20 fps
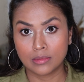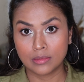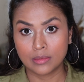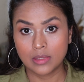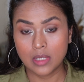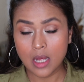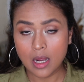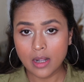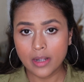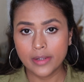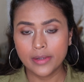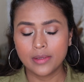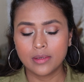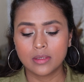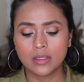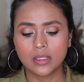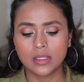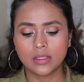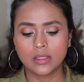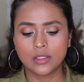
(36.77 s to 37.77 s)
card,
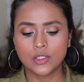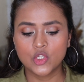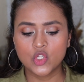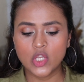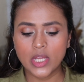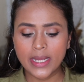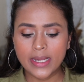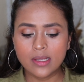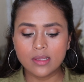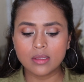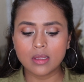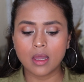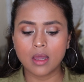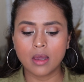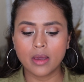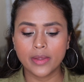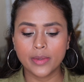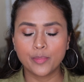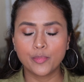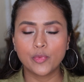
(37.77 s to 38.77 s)
the shades
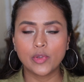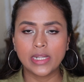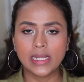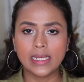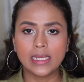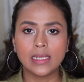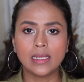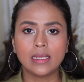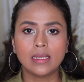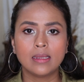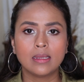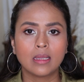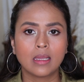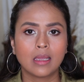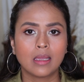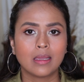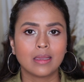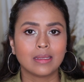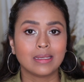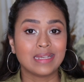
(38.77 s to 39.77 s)
are pretty
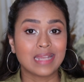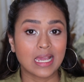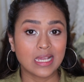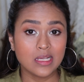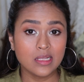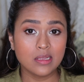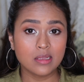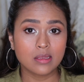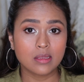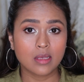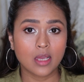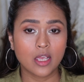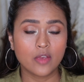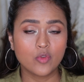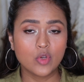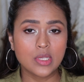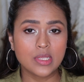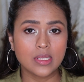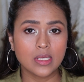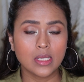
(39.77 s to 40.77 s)
nice, I
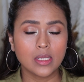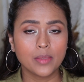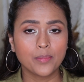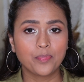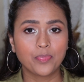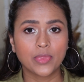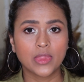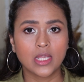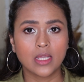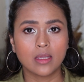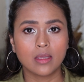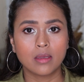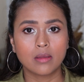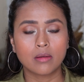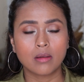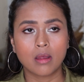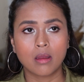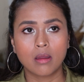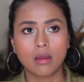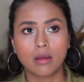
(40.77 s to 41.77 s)
would say. There
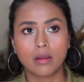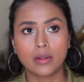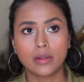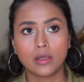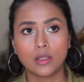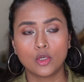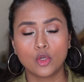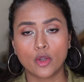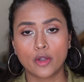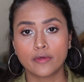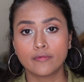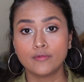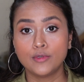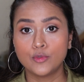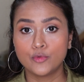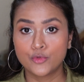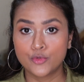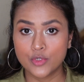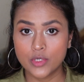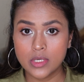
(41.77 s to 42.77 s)
are a lot of
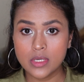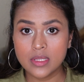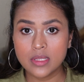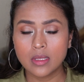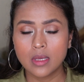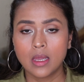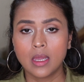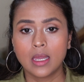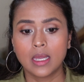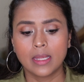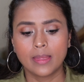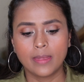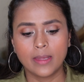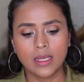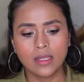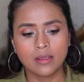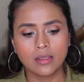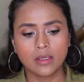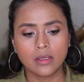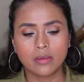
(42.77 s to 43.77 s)
neutrals,
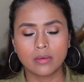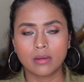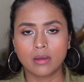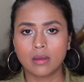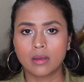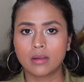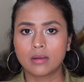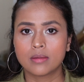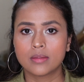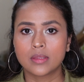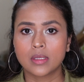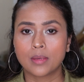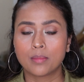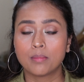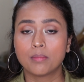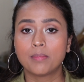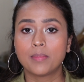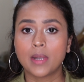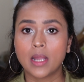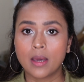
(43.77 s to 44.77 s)
then there are
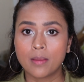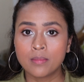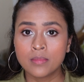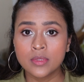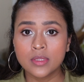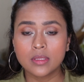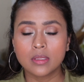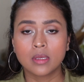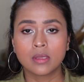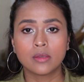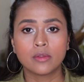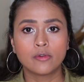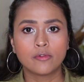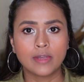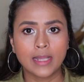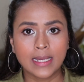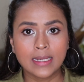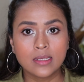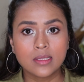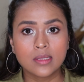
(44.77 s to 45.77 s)
some plums,
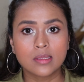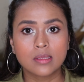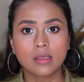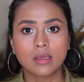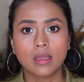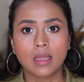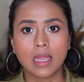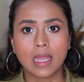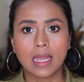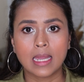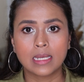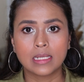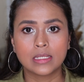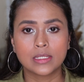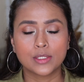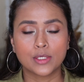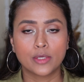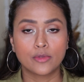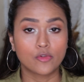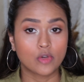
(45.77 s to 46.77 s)
reds
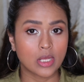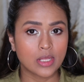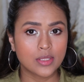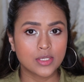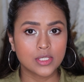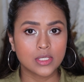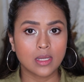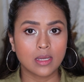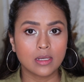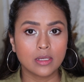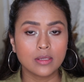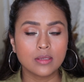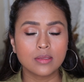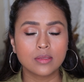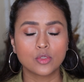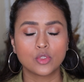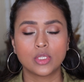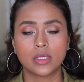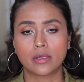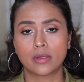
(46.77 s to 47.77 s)
and rust colors,
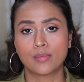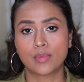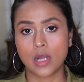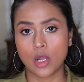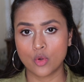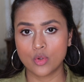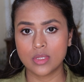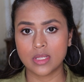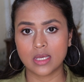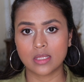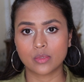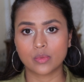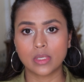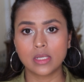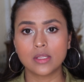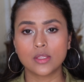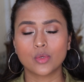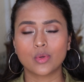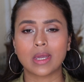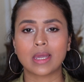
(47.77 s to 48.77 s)
so there are browns as
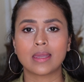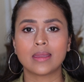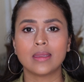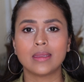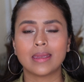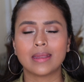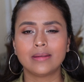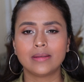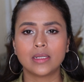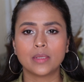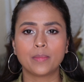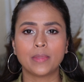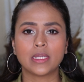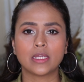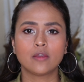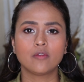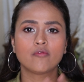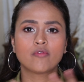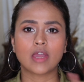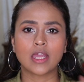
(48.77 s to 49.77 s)
well. So I ended up
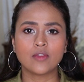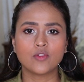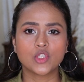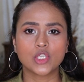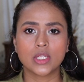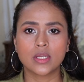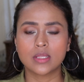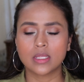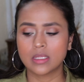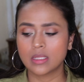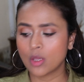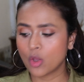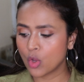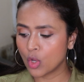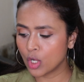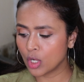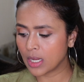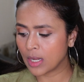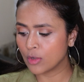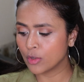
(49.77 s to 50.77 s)
picking 5 shades, and
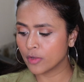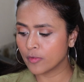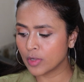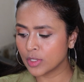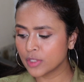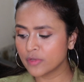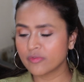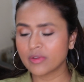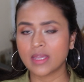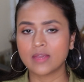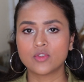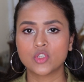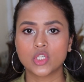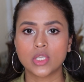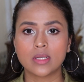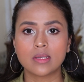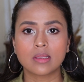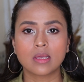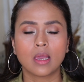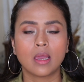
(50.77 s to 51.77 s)
out of all the 5
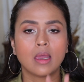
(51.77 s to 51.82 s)
shades